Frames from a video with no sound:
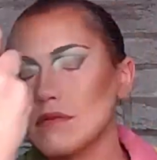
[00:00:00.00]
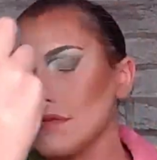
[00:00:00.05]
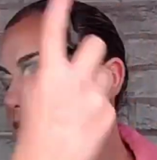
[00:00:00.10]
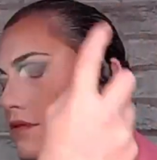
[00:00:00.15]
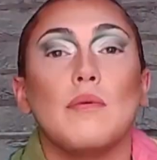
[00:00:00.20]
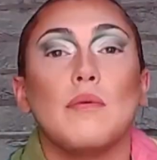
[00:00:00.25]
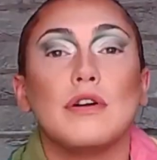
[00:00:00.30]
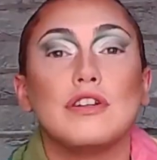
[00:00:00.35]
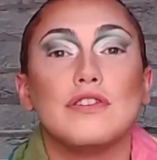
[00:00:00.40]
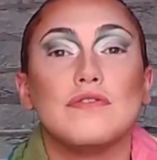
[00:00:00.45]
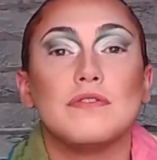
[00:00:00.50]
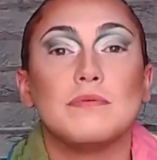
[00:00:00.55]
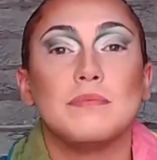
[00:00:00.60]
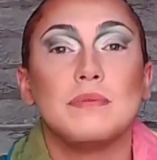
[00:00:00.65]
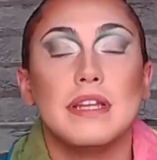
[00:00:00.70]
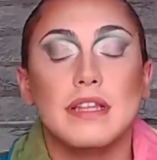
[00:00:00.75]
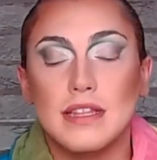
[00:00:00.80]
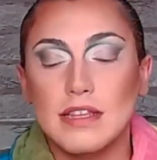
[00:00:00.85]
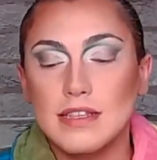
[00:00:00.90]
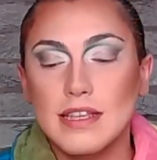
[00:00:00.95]
Once you've
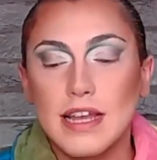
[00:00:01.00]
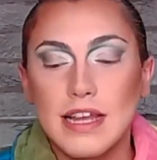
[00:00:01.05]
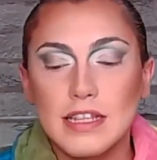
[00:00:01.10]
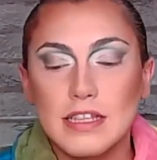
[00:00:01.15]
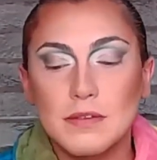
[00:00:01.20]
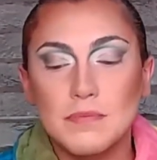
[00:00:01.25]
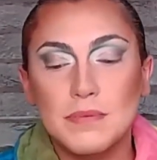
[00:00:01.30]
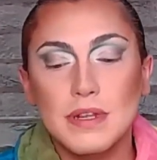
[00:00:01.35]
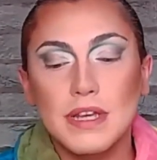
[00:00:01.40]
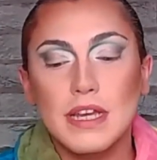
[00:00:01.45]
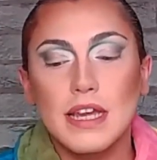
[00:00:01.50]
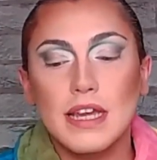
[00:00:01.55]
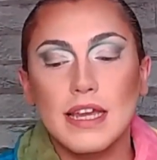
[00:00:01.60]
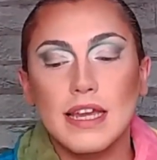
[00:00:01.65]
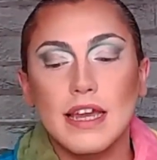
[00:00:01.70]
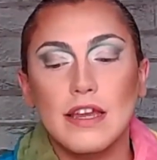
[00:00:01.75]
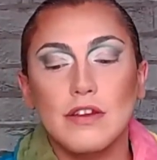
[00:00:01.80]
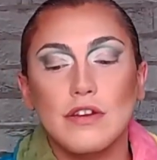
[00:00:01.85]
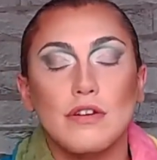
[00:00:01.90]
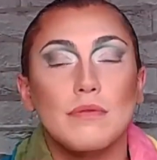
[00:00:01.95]
sprayed the setting spray,
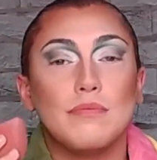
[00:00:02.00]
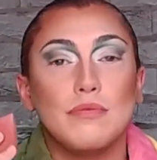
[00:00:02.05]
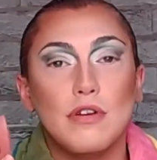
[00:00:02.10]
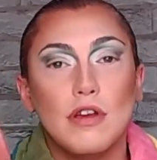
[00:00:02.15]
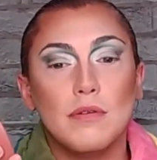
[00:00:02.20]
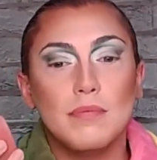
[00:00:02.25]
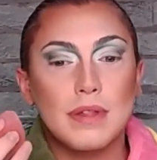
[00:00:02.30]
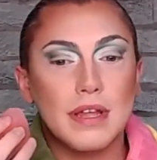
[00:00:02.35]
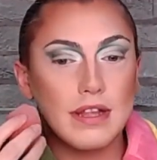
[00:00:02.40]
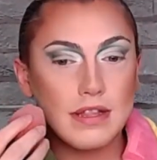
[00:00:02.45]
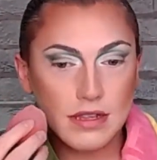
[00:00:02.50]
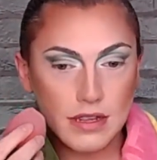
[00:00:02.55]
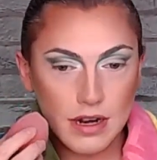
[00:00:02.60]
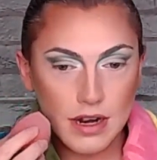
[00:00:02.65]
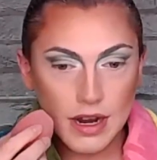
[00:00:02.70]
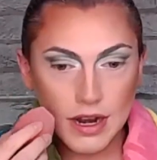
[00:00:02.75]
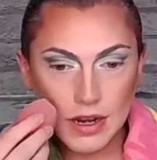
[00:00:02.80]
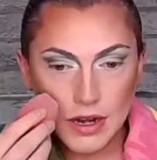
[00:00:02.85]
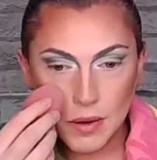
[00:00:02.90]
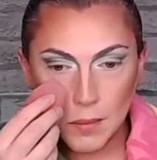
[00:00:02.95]
get your beauty blender
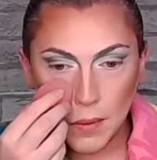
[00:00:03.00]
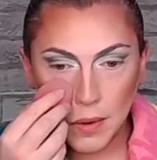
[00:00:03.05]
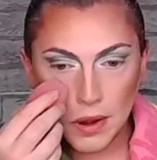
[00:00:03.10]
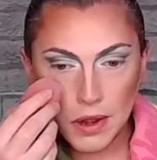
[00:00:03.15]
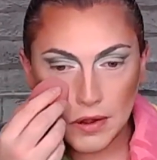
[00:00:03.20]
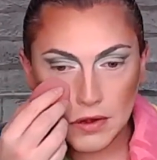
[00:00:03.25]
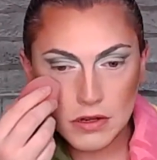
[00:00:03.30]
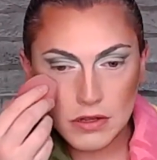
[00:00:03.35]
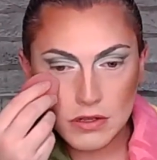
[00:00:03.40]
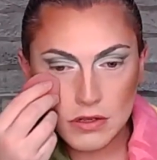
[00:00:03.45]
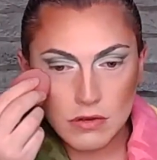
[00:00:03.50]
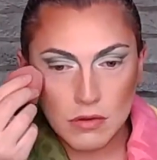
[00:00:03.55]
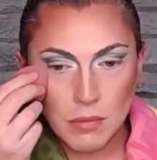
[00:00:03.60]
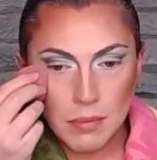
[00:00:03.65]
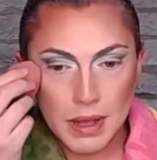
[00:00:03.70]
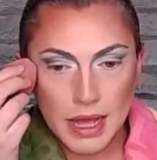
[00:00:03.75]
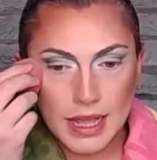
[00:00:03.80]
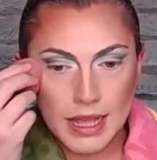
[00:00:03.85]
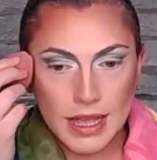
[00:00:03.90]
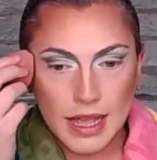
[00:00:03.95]
and you want to just go
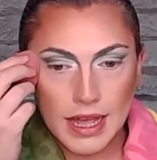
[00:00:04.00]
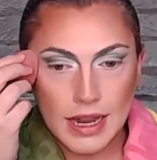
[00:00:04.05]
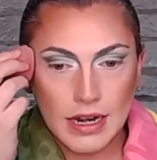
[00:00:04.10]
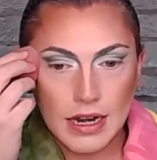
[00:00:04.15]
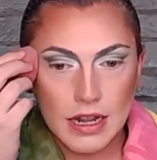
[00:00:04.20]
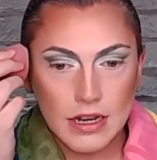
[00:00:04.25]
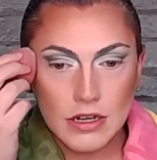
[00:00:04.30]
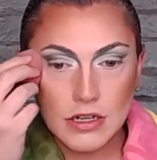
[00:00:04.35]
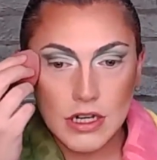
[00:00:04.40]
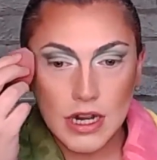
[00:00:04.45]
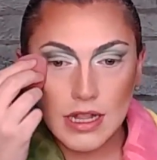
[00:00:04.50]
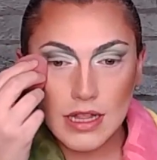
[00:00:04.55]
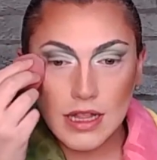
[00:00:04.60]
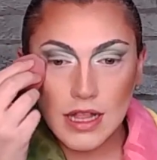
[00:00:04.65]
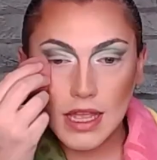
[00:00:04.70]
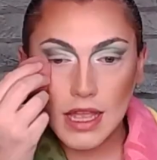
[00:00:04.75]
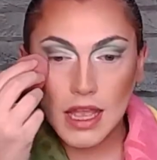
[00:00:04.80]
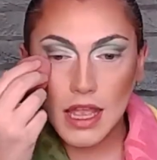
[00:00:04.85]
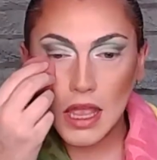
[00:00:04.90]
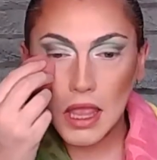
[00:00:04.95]
back in
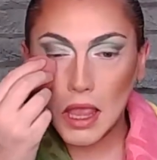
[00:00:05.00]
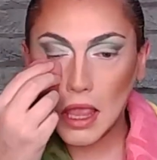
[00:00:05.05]
gently